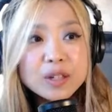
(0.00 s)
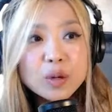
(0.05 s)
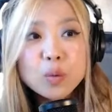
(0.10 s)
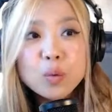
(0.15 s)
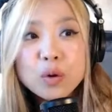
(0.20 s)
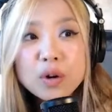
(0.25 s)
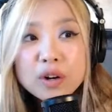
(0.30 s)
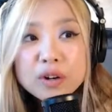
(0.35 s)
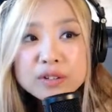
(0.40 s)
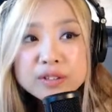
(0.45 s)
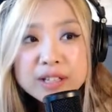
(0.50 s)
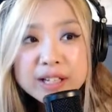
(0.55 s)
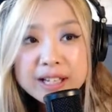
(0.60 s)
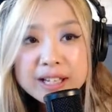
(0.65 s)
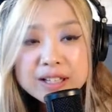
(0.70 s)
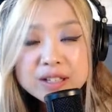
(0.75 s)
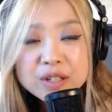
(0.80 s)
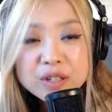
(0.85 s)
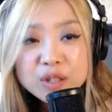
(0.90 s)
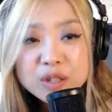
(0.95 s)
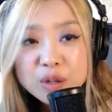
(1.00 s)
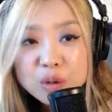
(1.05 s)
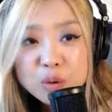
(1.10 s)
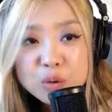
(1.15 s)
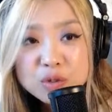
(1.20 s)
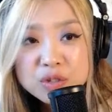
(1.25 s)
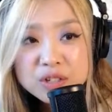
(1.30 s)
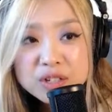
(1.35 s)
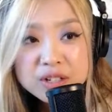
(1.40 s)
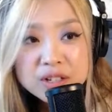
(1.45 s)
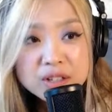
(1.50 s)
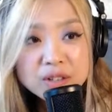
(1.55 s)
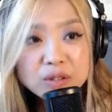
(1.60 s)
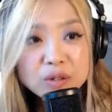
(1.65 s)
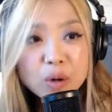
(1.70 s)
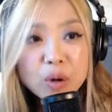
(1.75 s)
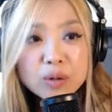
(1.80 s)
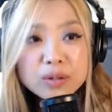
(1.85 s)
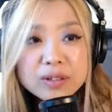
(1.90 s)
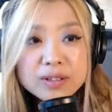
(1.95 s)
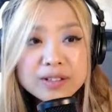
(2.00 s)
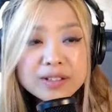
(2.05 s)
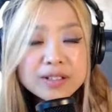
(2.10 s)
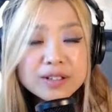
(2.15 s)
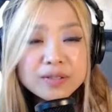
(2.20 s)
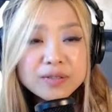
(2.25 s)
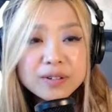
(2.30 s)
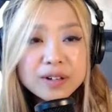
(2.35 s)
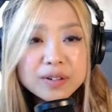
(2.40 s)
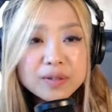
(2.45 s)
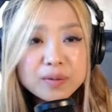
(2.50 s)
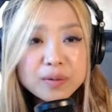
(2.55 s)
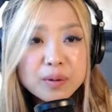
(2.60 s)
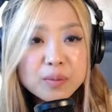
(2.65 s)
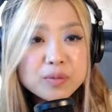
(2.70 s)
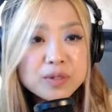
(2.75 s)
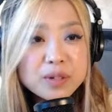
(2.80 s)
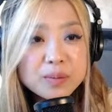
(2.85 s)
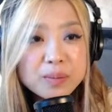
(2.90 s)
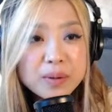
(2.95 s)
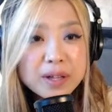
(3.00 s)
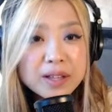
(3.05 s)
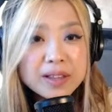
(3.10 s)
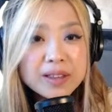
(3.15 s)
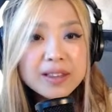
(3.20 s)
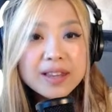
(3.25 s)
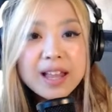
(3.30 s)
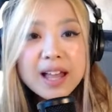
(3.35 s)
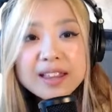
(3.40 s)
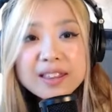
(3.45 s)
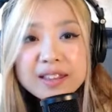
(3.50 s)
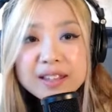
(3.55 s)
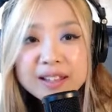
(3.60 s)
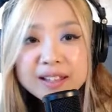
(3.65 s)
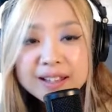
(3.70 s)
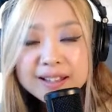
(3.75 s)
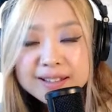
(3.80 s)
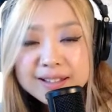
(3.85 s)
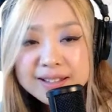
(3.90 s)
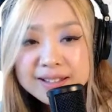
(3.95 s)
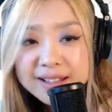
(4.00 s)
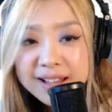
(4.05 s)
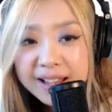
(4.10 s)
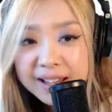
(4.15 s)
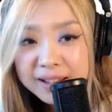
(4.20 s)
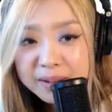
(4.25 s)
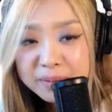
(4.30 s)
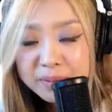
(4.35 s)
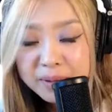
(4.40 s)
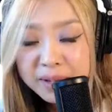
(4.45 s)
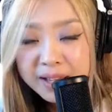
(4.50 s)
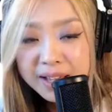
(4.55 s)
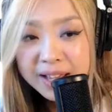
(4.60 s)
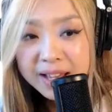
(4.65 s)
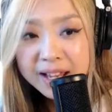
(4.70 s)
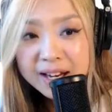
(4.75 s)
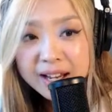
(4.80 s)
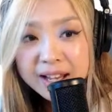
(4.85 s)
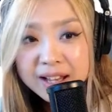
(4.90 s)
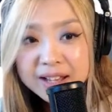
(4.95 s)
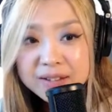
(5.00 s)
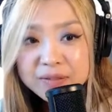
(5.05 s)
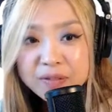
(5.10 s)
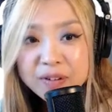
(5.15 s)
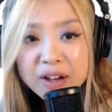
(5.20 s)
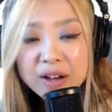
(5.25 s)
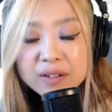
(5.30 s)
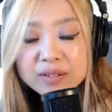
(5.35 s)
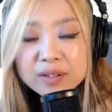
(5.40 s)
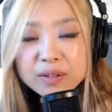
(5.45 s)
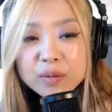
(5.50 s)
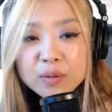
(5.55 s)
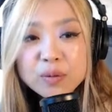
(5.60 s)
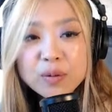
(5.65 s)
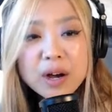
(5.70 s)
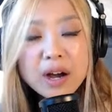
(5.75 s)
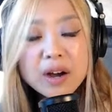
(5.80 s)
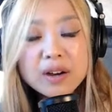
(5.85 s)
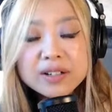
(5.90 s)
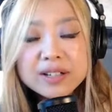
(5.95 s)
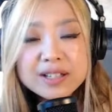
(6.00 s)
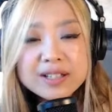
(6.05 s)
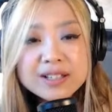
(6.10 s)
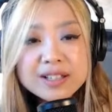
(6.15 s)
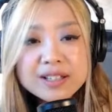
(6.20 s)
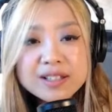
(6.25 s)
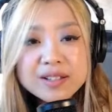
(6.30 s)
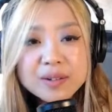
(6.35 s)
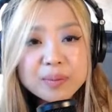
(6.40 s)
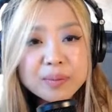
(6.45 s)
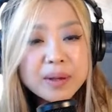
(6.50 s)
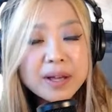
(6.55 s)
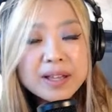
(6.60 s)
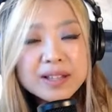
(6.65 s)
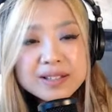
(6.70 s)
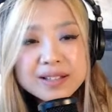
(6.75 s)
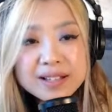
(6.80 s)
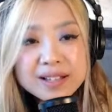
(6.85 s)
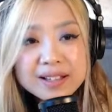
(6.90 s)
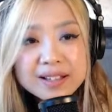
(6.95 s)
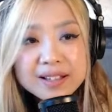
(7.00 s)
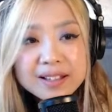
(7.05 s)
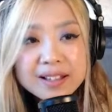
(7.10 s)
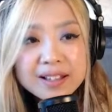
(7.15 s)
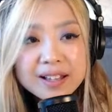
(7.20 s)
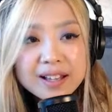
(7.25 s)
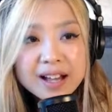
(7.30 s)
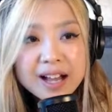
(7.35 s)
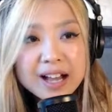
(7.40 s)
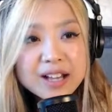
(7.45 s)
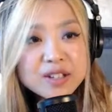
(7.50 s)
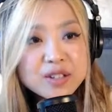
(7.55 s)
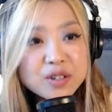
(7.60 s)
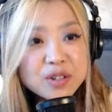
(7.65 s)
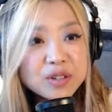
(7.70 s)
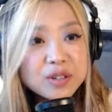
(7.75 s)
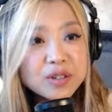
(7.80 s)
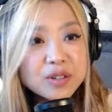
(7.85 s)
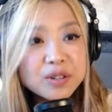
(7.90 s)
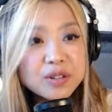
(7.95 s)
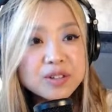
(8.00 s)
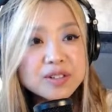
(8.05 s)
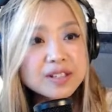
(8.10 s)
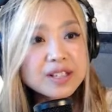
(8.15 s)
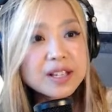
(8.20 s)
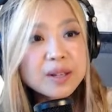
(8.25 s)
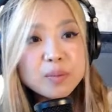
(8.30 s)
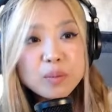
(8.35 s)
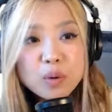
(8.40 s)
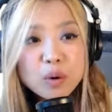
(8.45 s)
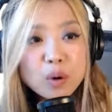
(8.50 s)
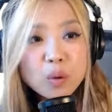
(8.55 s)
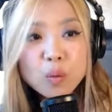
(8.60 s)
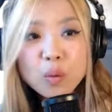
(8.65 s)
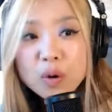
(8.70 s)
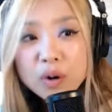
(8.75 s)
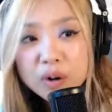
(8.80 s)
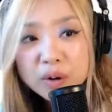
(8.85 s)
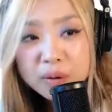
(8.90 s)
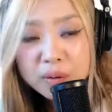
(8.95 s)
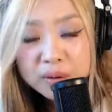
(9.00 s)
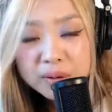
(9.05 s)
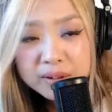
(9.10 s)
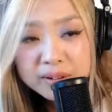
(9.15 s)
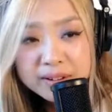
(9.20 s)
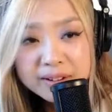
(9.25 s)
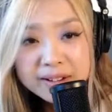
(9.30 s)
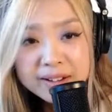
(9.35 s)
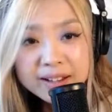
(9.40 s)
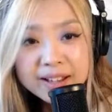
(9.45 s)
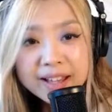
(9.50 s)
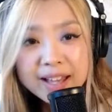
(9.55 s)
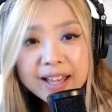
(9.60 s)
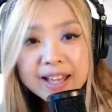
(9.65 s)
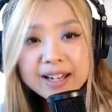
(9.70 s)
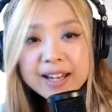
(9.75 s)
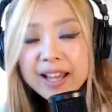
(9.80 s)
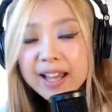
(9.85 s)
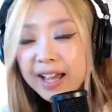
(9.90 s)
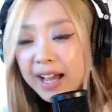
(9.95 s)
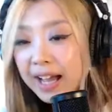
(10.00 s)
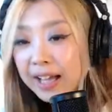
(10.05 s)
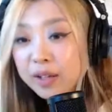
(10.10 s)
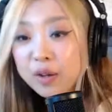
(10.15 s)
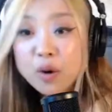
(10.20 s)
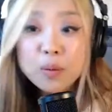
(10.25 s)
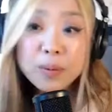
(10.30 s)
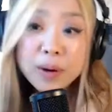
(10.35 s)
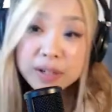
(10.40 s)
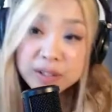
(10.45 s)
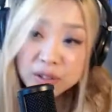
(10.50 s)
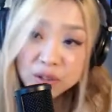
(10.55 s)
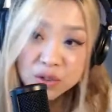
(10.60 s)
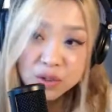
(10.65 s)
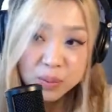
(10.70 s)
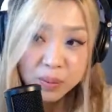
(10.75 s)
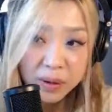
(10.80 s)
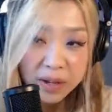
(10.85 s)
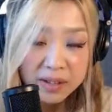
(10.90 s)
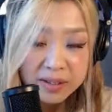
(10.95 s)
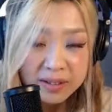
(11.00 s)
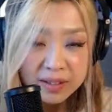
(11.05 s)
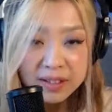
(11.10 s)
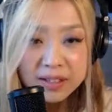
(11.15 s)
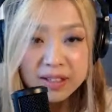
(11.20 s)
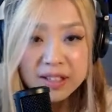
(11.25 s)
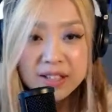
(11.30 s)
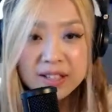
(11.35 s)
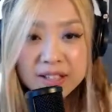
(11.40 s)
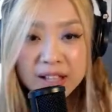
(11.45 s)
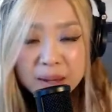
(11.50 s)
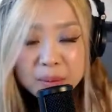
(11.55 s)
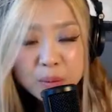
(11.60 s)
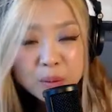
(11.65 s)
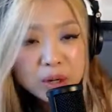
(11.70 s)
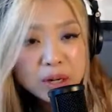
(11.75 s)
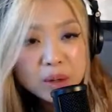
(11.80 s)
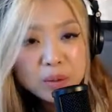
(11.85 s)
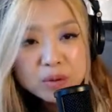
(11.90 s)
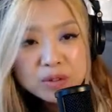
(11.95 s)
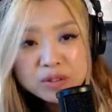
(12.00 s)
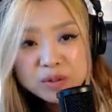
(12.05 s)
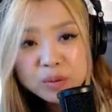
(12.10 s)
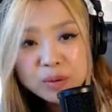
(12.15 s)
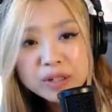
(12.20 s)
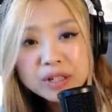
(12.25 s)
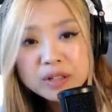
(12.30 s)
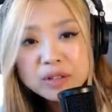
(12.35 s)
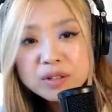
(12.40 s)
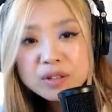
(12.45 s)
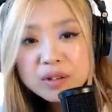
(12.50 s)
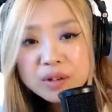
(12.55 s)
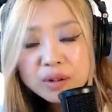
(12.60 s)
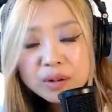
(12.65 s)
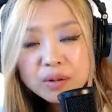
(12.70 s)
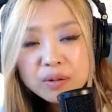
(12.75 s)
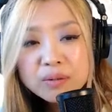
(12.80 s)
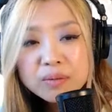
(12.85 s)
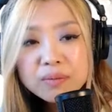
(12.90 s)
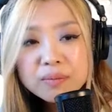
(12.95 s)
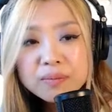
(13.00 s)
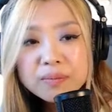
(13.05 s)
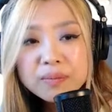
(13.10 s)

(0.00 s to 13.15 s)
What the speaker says: The world is huge. Totally different from Japan. Nothing is same. And I felt, wow, this is amazing. I should see more world. And then I go back to Japan this time when I was 22.